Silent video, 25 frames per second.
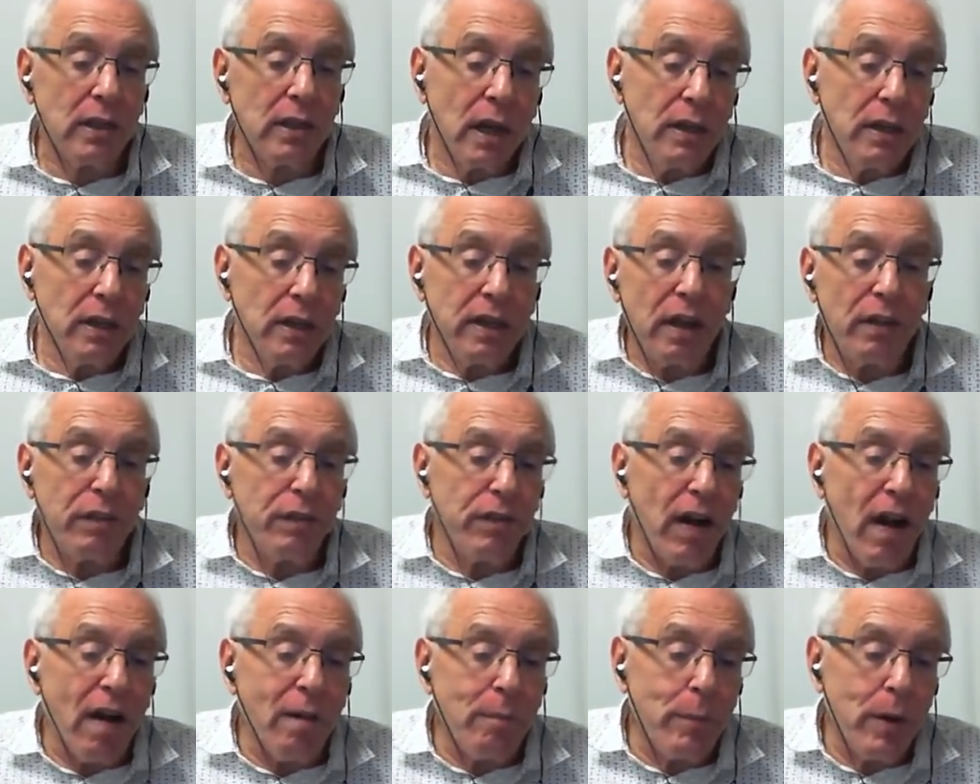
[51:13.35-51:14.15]
You get
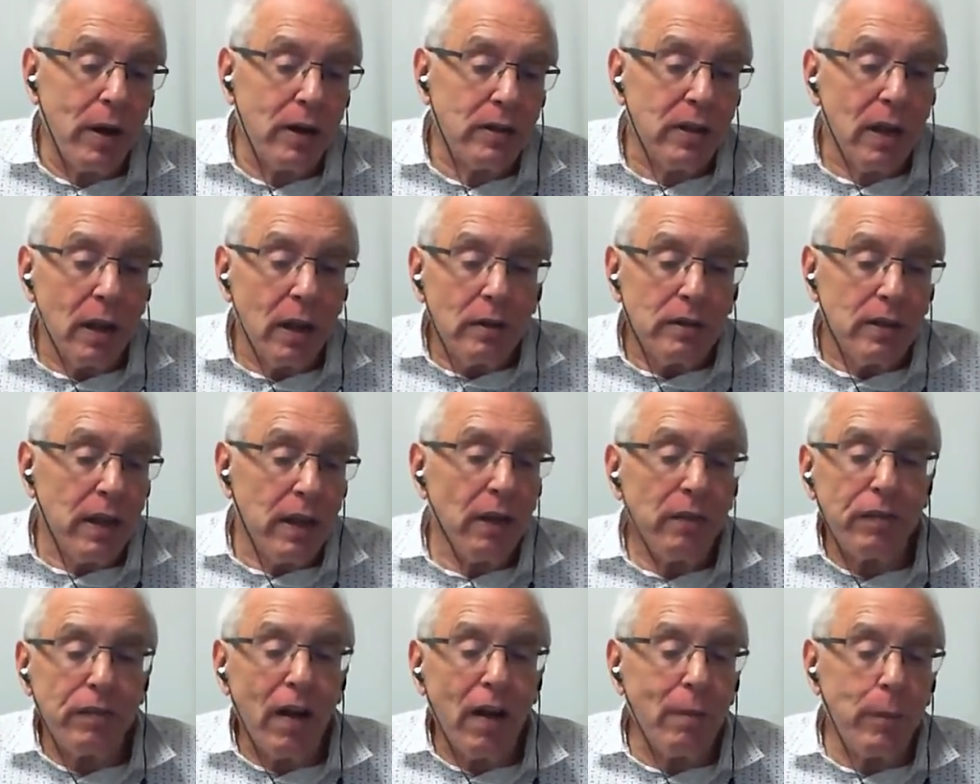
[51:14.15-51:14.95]
$5,
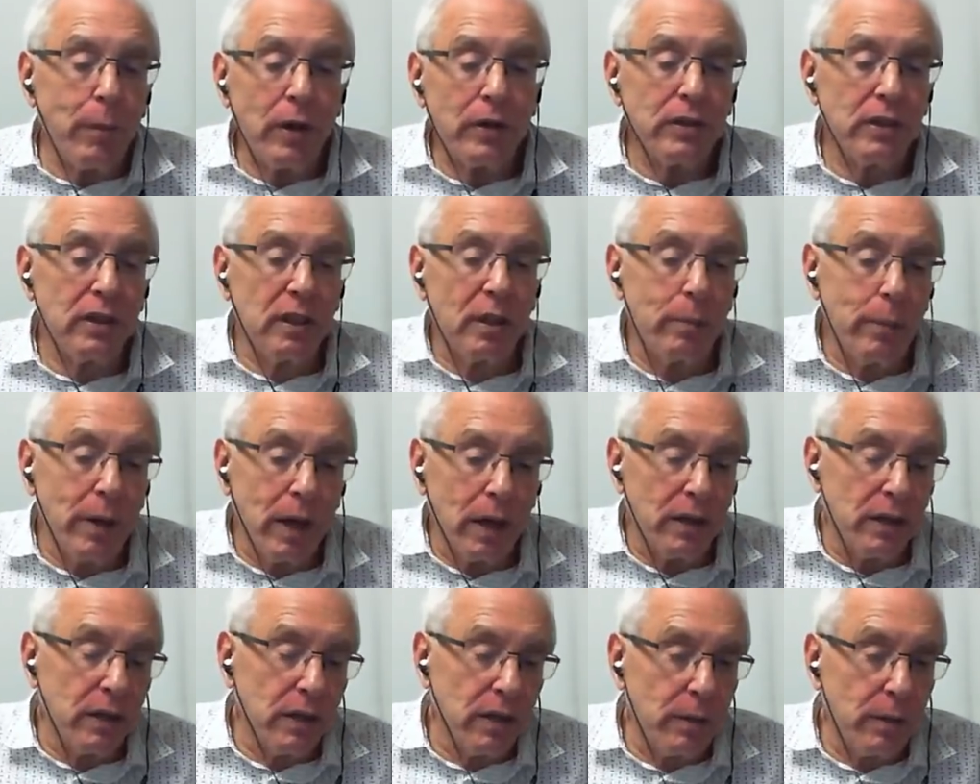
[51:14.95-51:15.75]
send $5 in the mail,
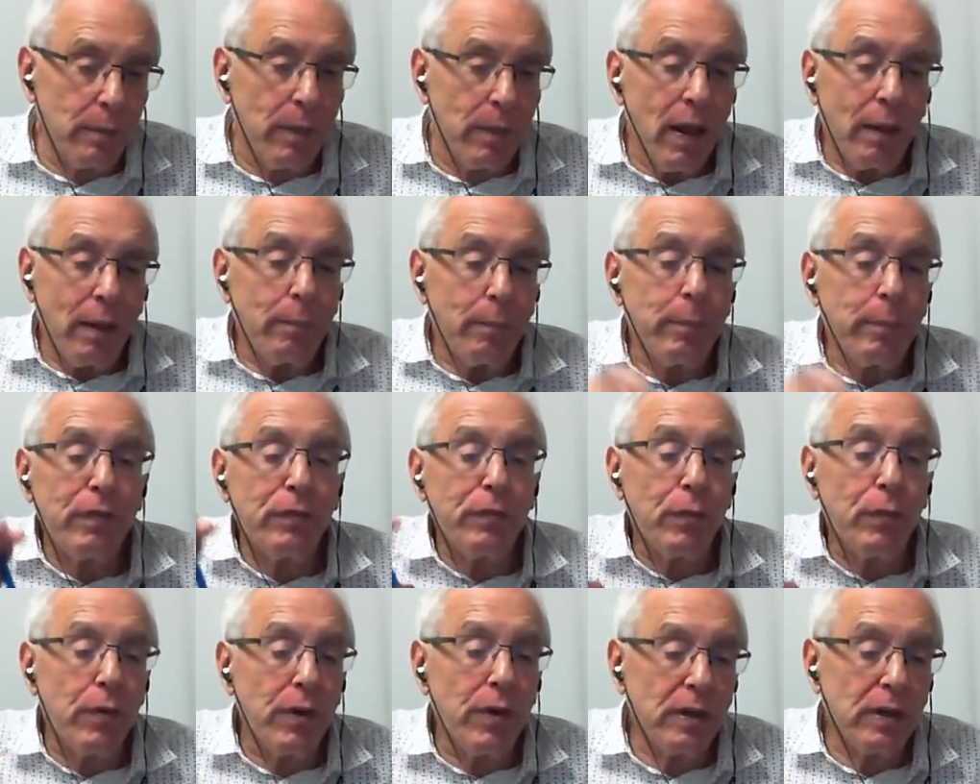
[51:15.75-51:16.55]
and you can,
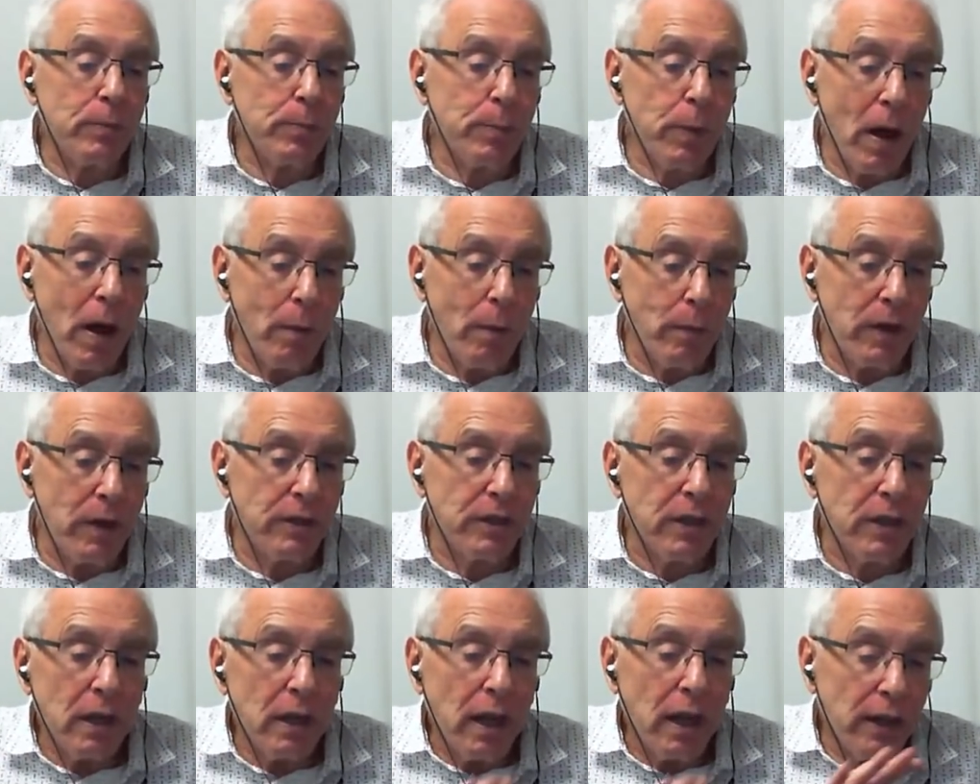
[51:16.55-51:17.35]
before it's published,
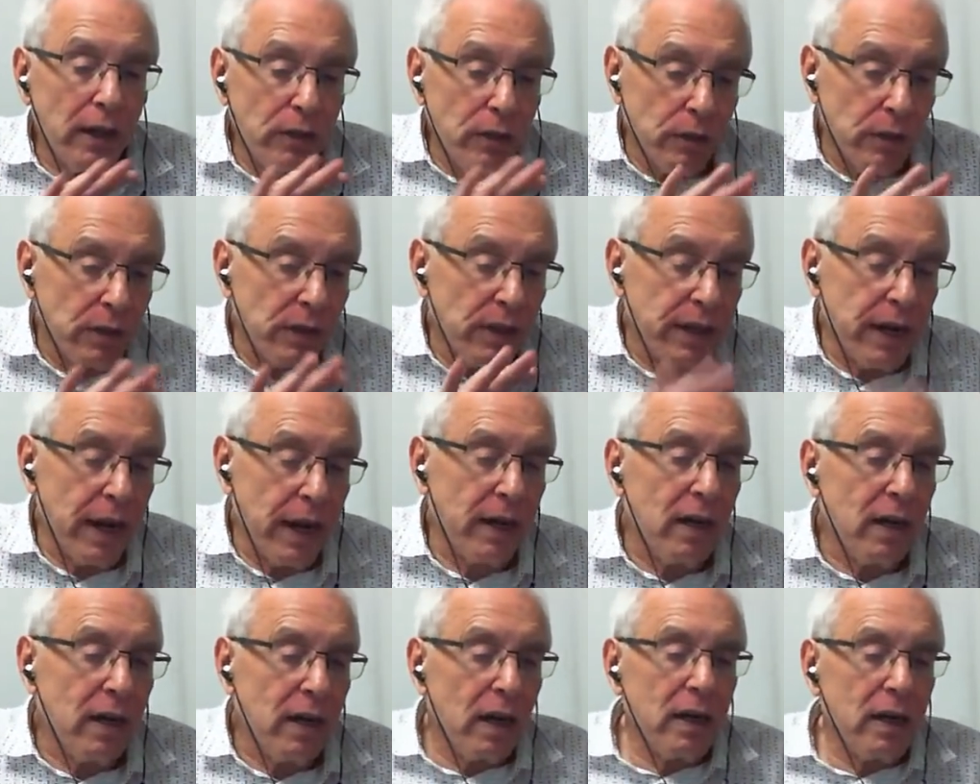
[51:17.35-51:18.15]
and you can
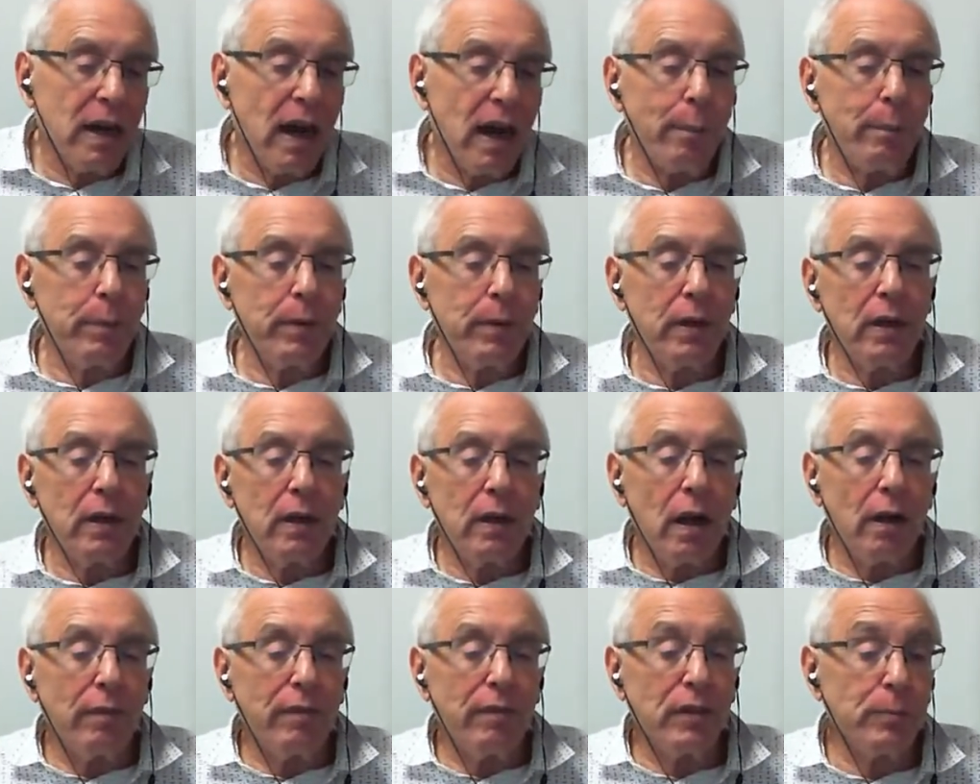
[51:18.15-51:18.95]
get a copy
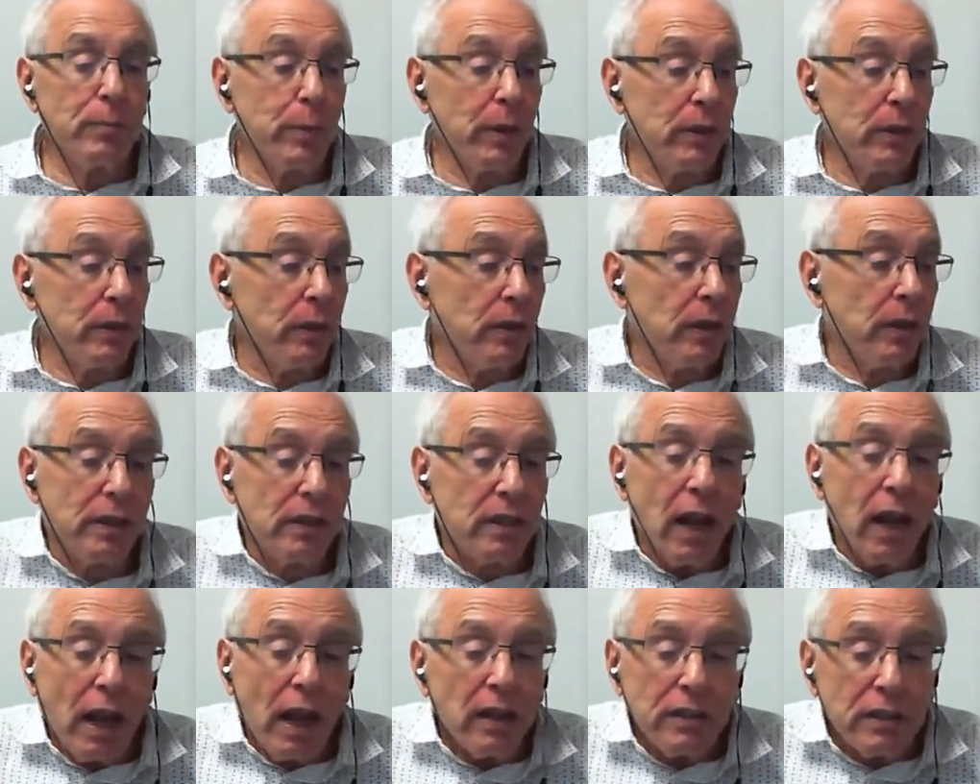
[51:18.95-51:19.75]
of his book. And
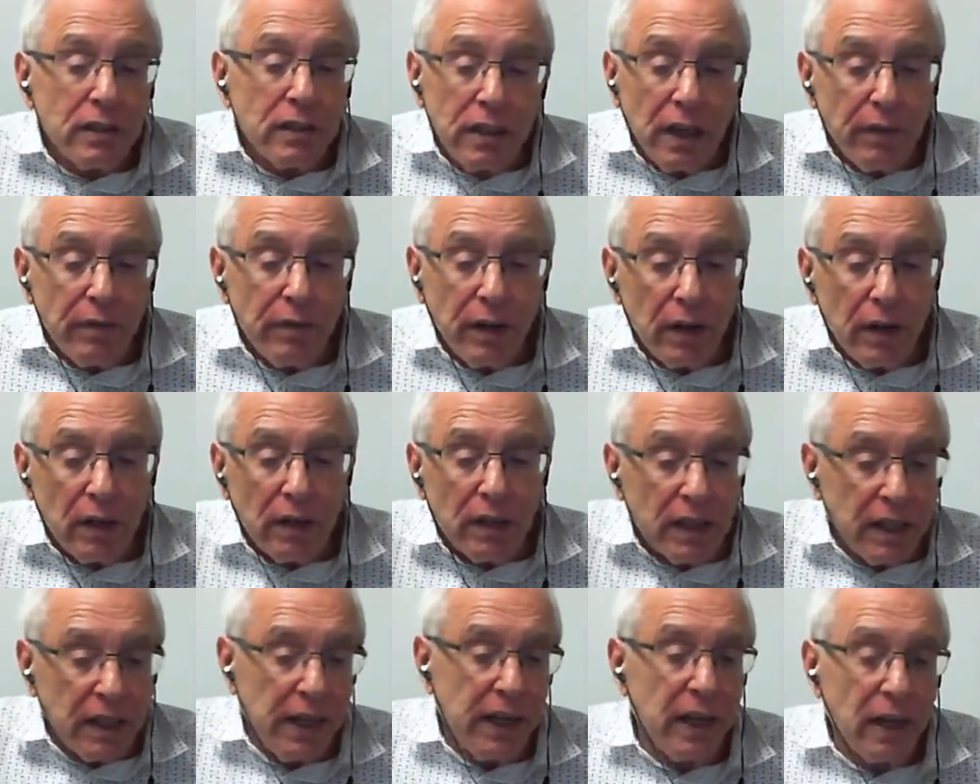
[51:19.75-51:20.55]
Stephen
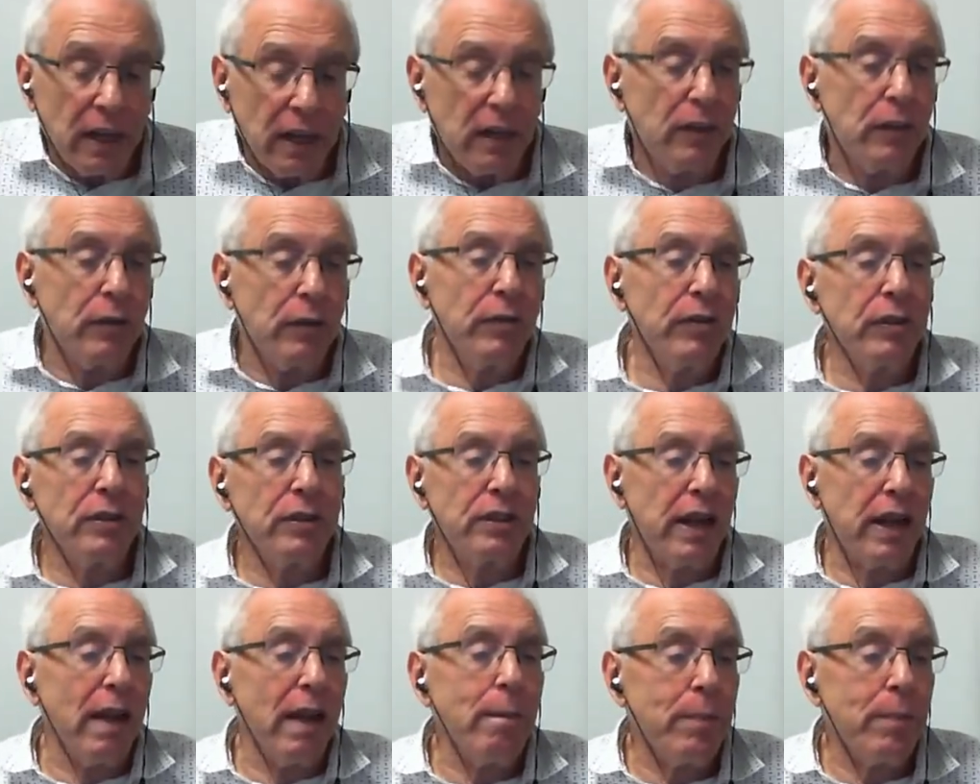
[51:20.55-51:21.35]
King can do the
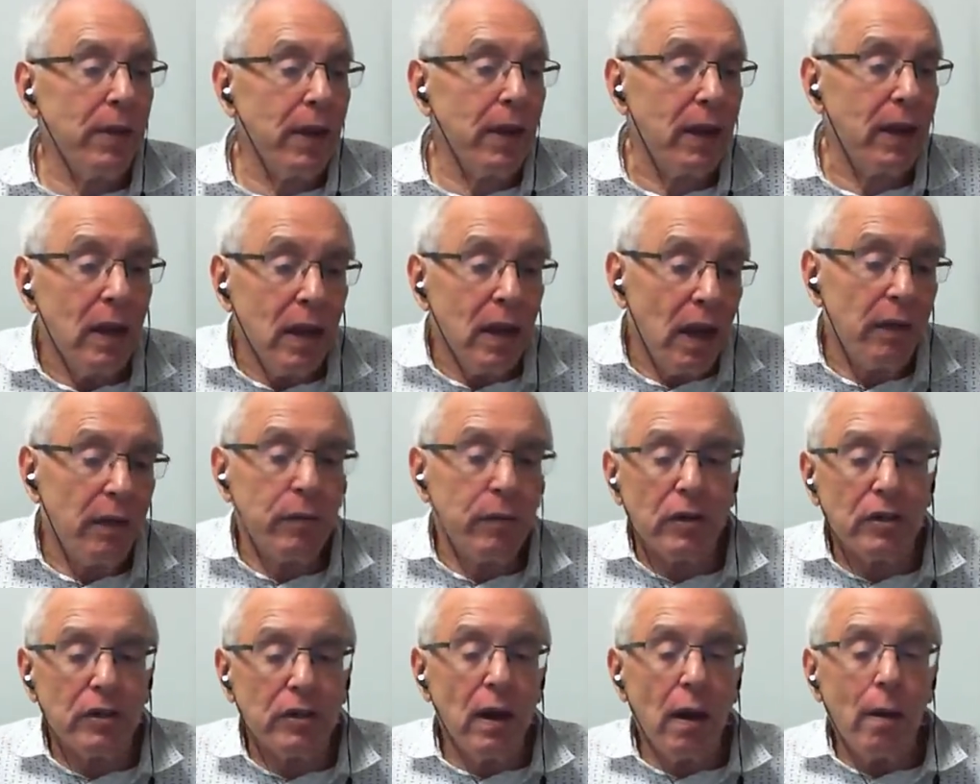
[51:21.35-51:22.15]
same thing, and of
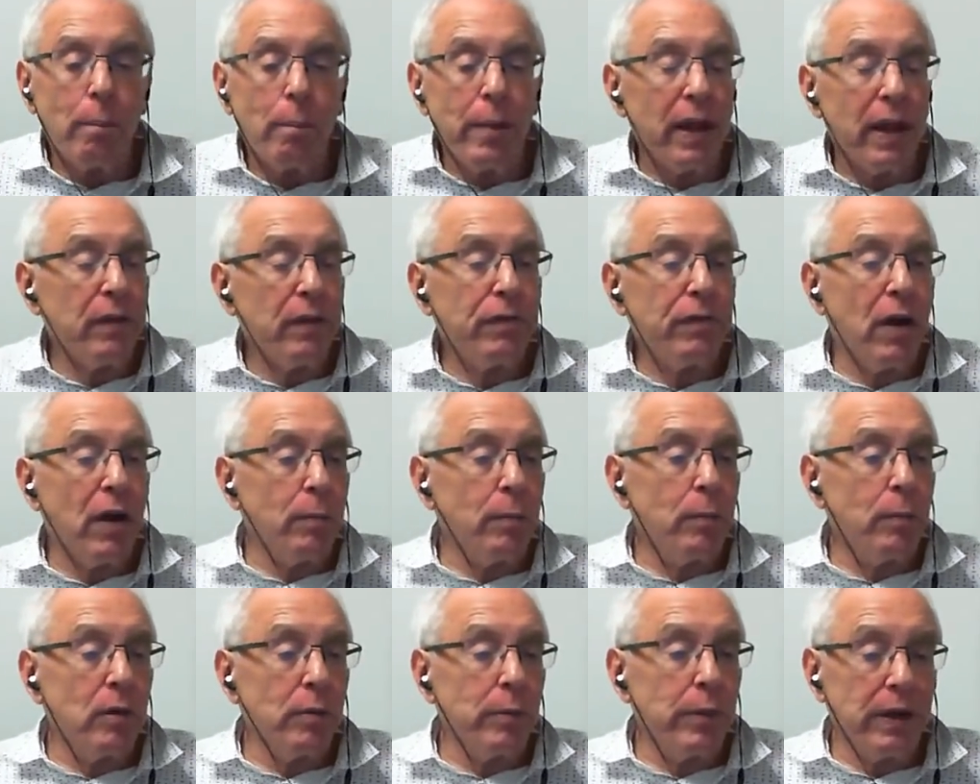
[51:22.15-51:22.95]
course, make far
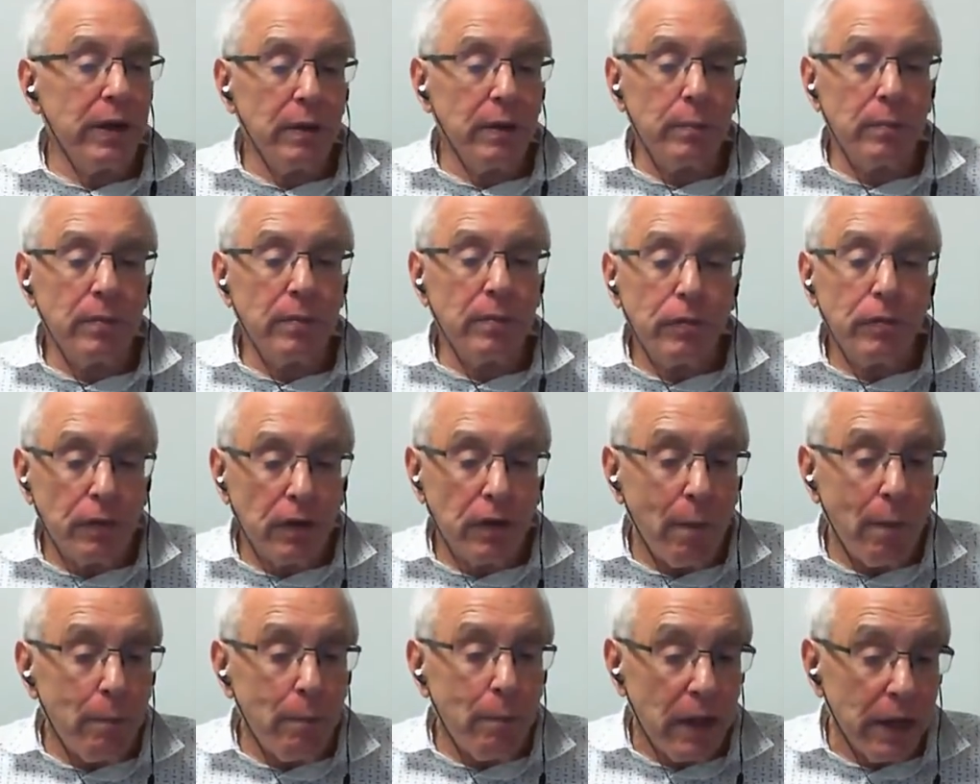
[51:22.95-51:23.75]
more money
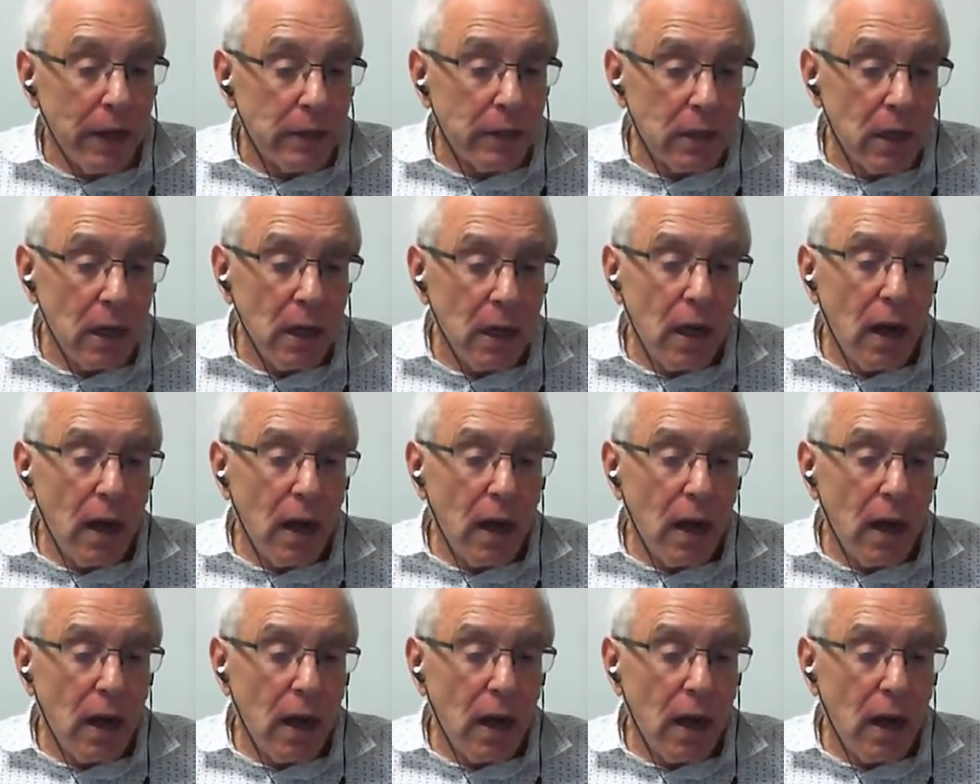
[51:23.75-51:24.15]
from this.